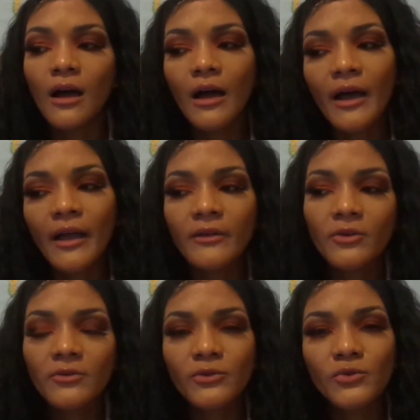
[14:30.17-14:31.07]
i
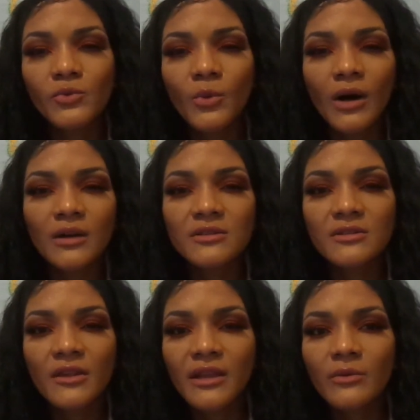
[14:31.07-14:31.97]
don't do well
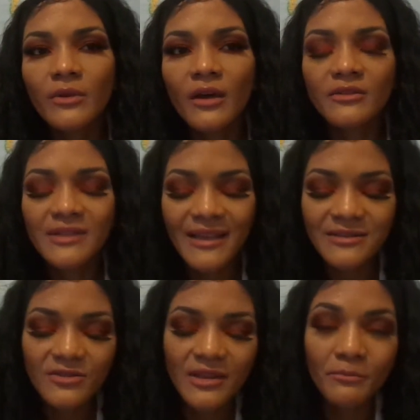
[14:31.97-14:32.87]
studying with others i
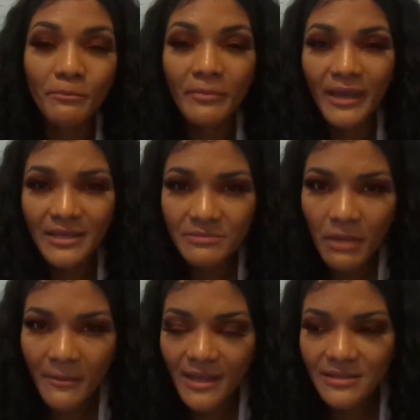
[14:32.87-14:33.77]
study best
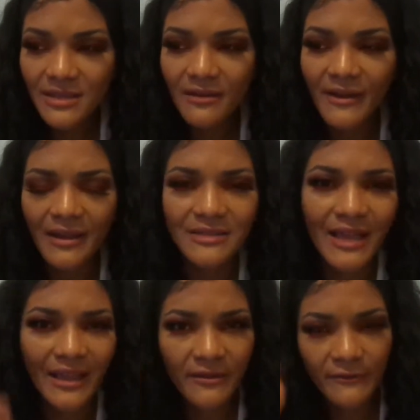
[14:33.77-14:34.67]
by myself because i
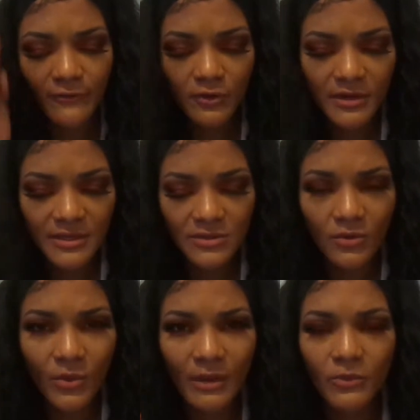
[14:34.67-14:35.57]
can focus
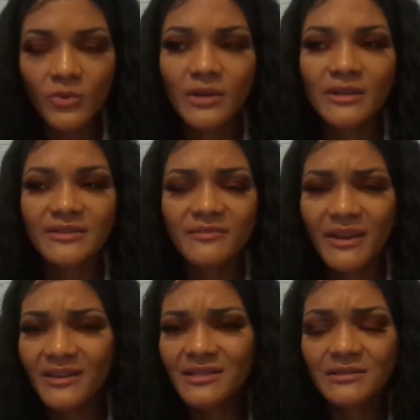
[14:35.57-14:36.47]
on what i'm doing because
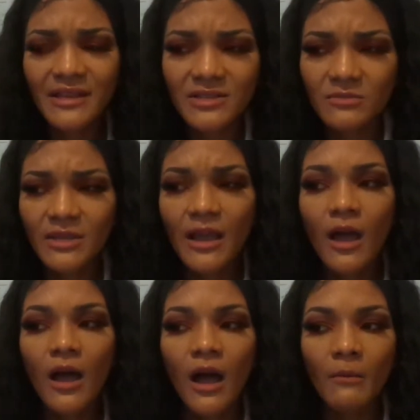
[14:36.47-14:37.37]
somebody else next to me
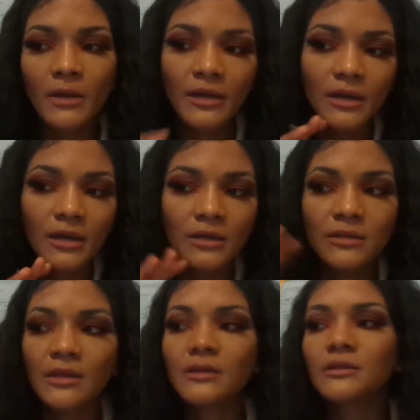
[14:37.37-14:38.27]
i'm gonna
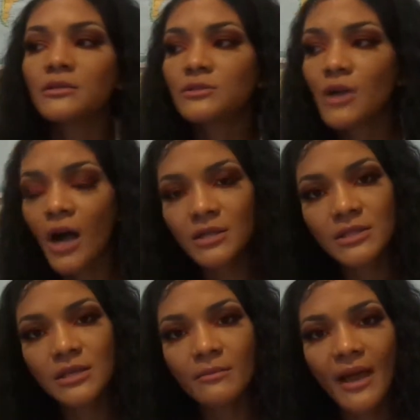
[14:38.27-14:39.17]
talk to
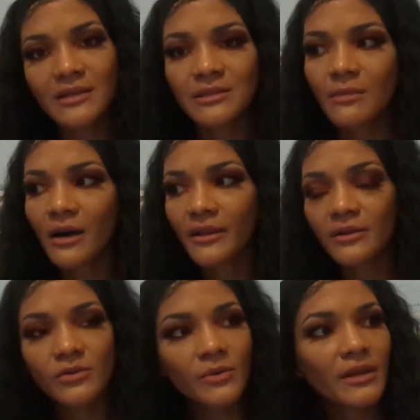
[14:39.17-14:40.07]
them, ask them how they're
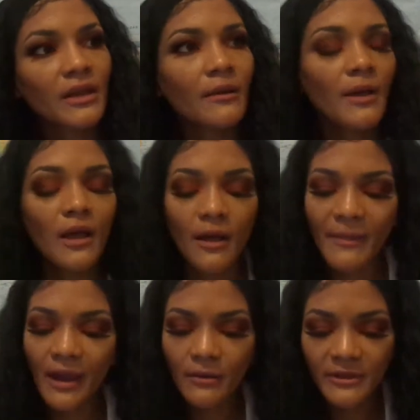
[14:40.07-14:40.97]
doing, and I'm
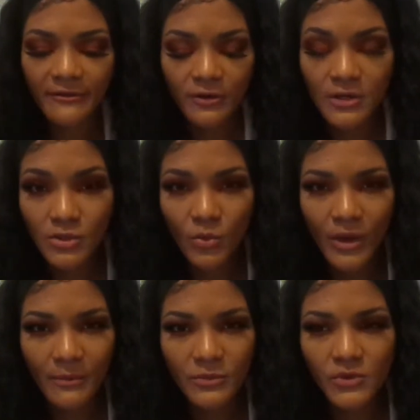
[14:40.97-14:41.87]
not gonna be focused on what
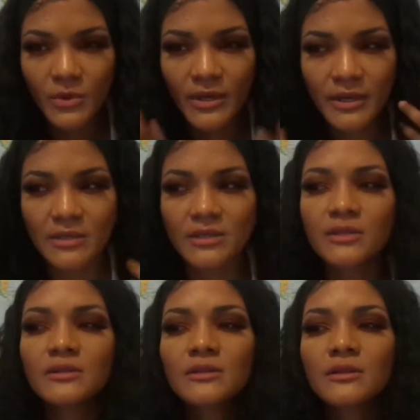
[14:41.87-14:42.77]
I'm doing. And it's
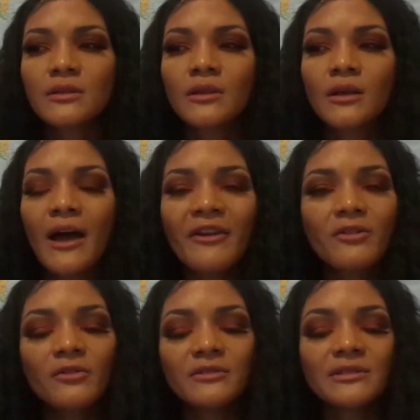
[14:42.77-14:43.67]
just, I don't
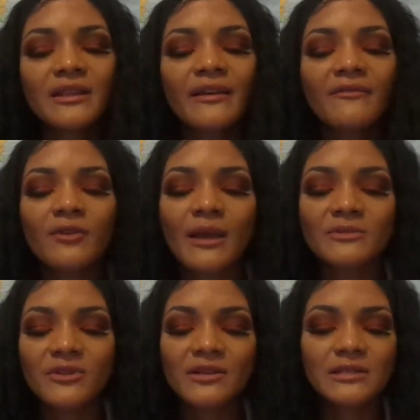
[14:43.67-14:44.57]
know, like when I'm
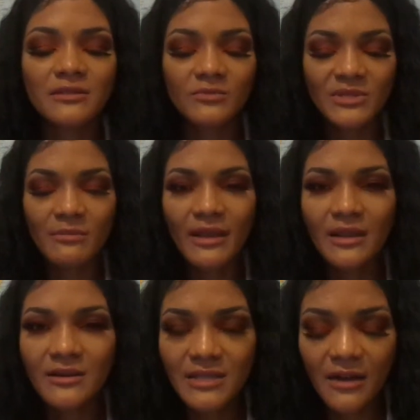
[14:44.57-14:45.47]
sitting with somebody
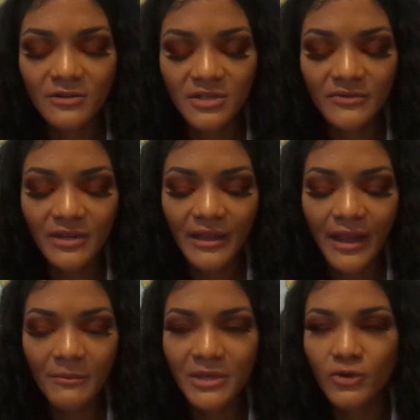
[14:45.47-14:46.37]
else, I'll just feel like
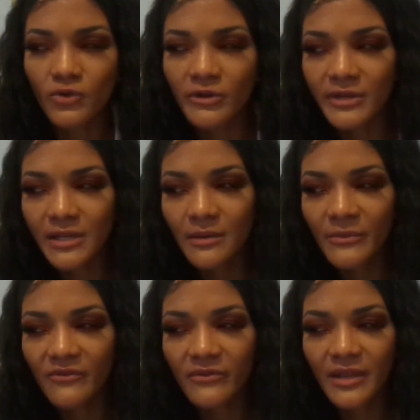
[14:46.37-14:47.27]
I'm ignoring them.
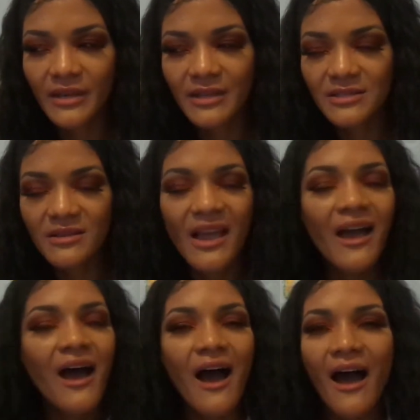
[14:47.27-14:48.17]
Their next,
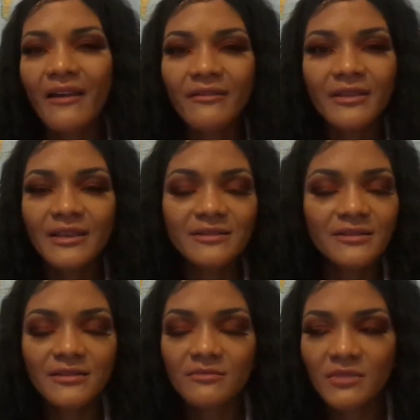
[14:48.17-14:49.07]
I don't know, that's
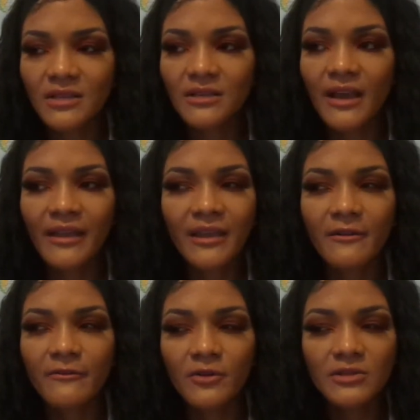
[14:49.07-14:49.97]
just me. I
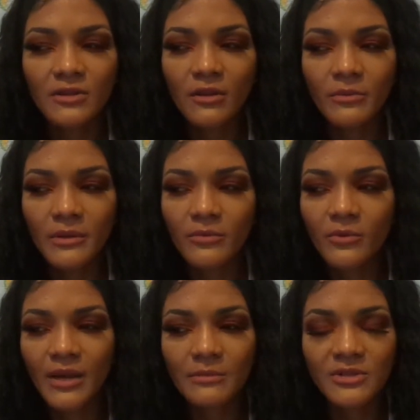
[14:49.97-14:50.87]
can't focus on other people
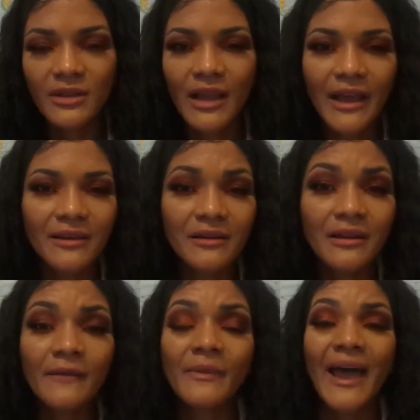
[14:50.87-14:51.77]
when I'm studying. I gotta
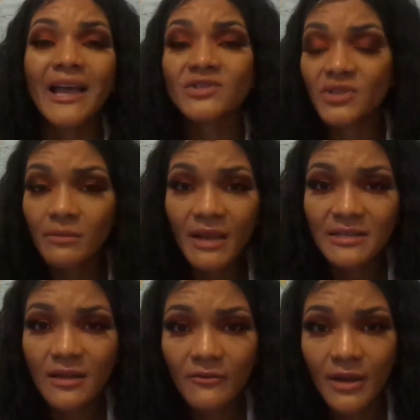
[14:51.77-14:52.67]
isolate
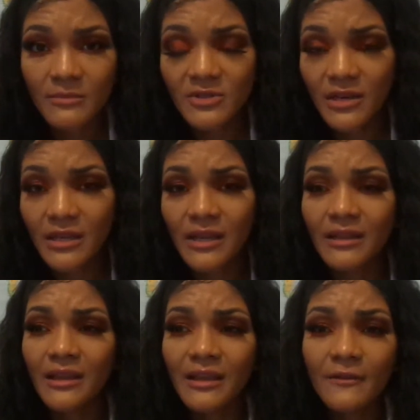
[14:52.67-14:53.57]
myself when I'm studying,
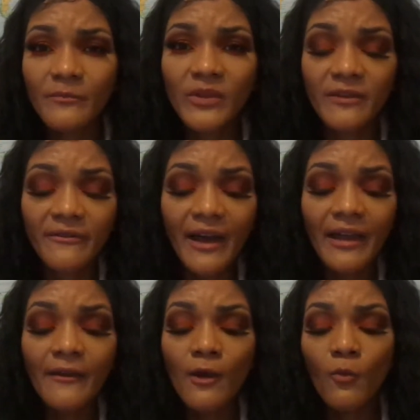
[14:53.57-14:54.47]
and then if
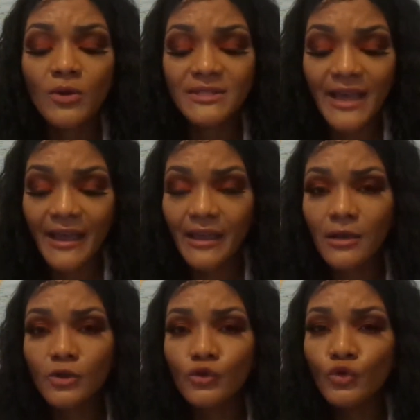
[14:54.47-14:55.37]
I once I
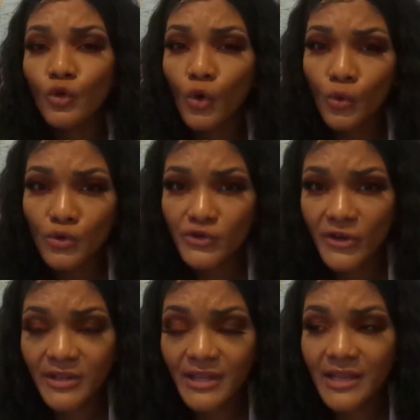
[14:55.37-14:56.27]
know
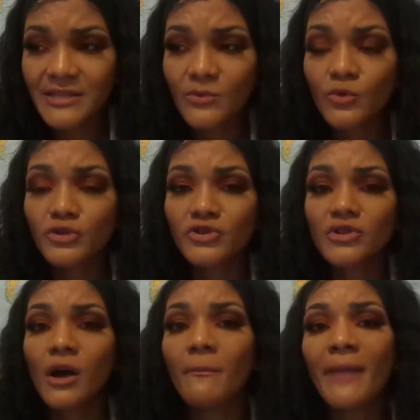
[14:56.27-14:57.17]
certain things, then we could
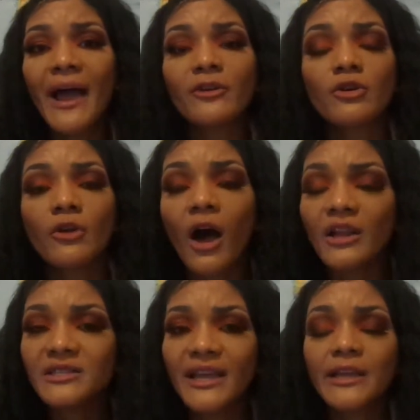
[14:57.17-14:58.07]
just combine our
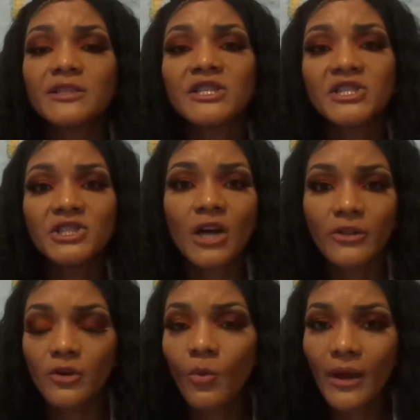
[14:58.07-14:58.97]
knowledge, like teach each
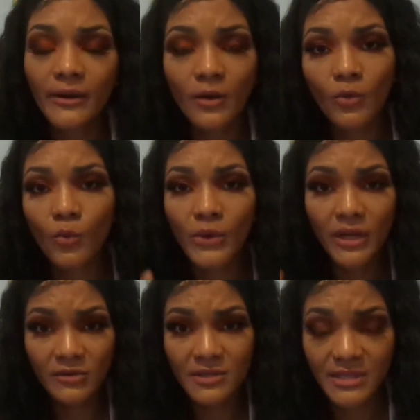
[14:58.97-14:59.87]
other what we
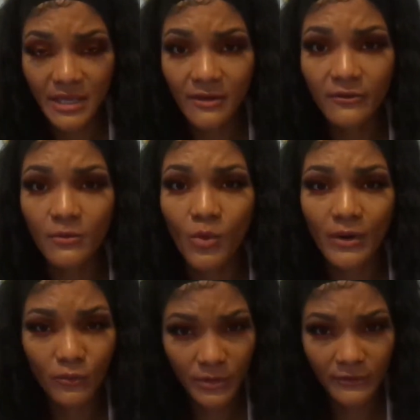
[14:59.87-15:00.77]
understand from
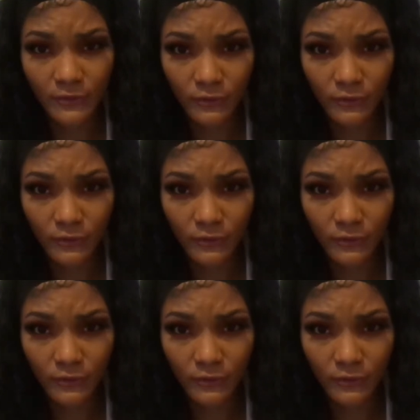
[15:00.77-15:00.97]
what we've